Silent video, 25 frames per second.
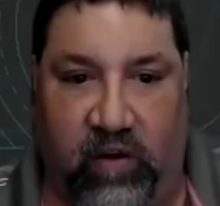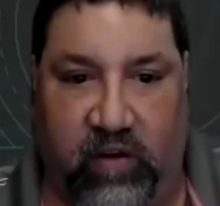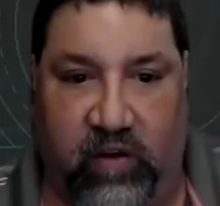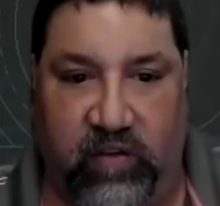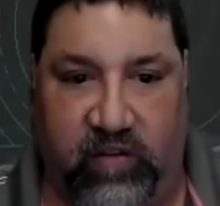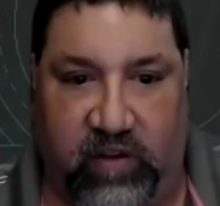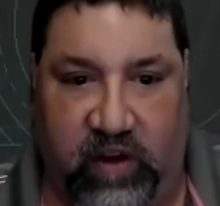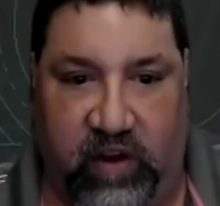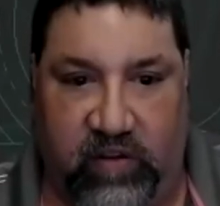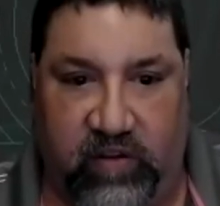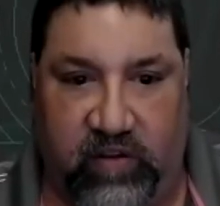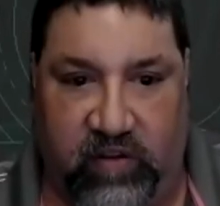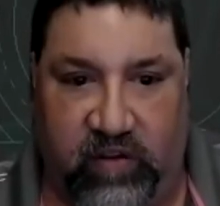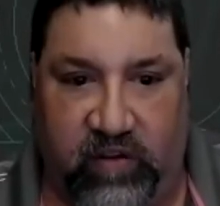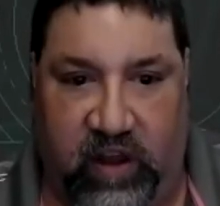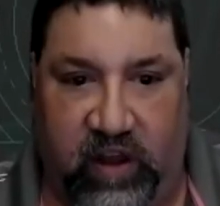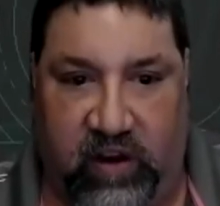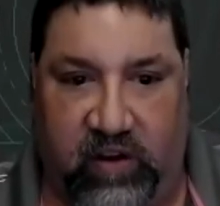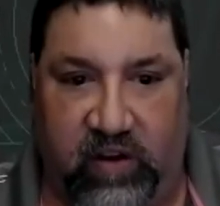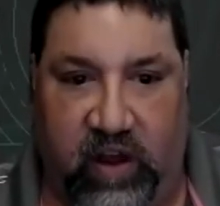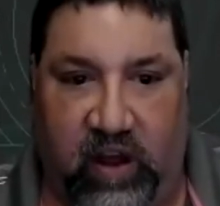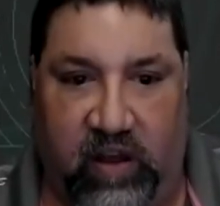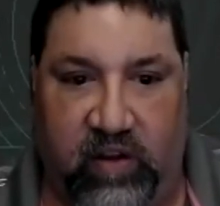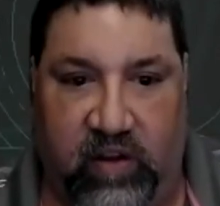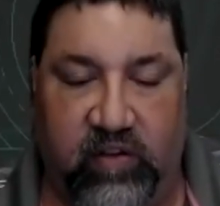sides of
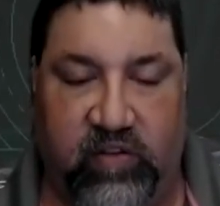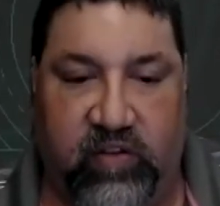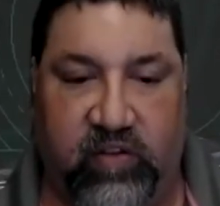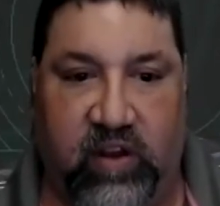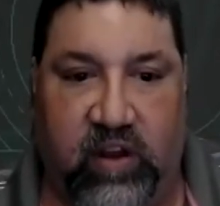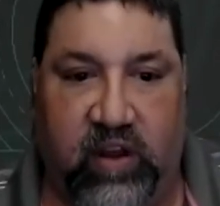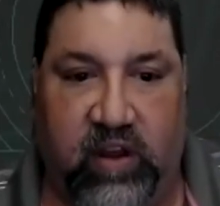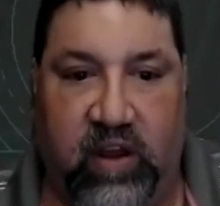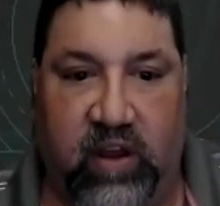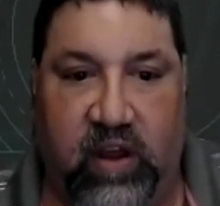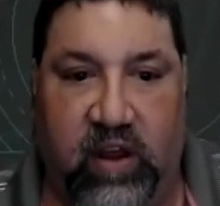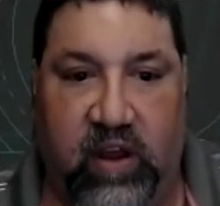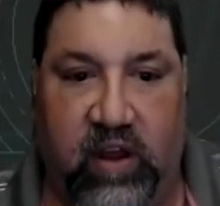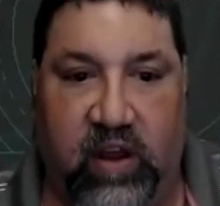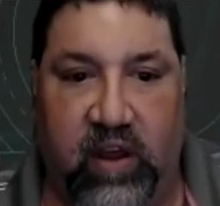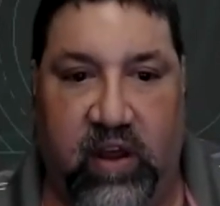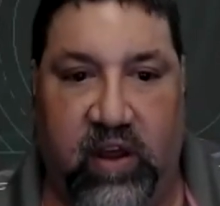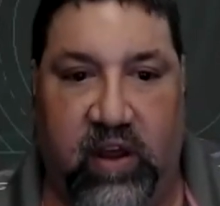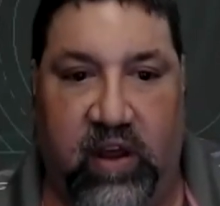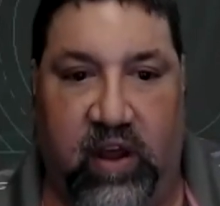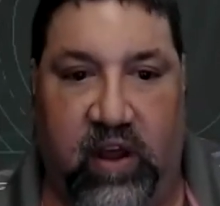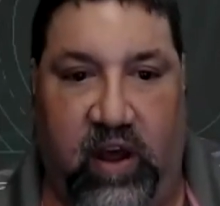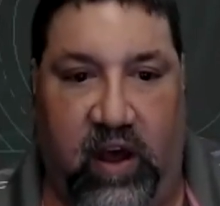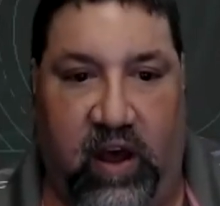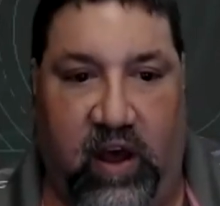technology,
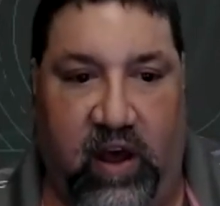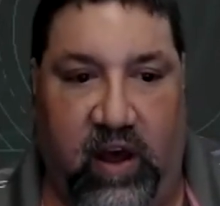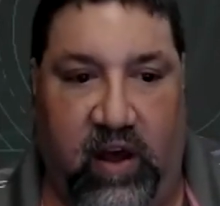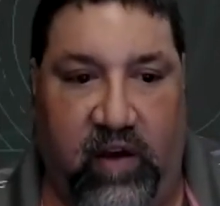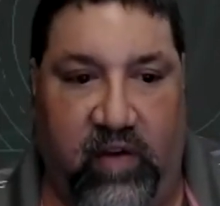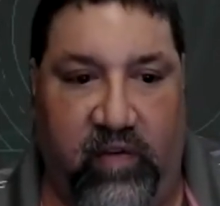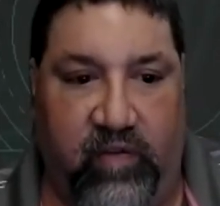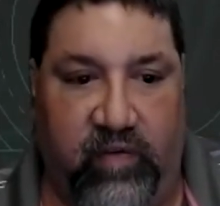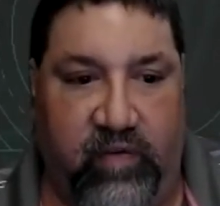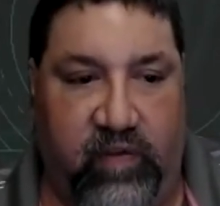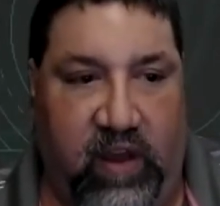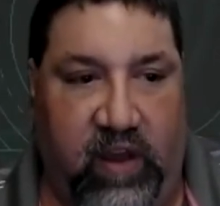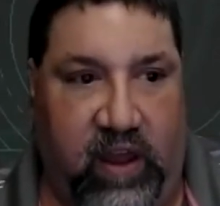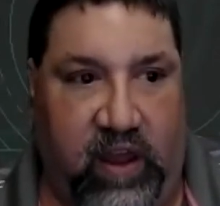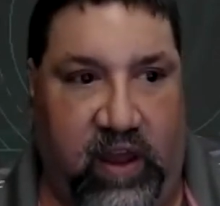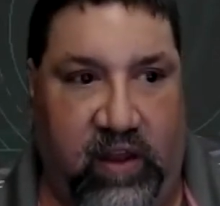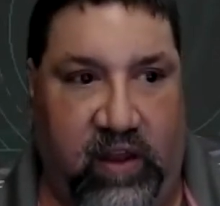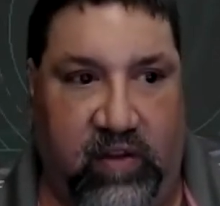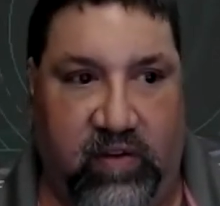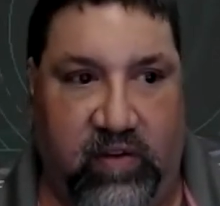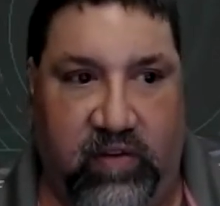and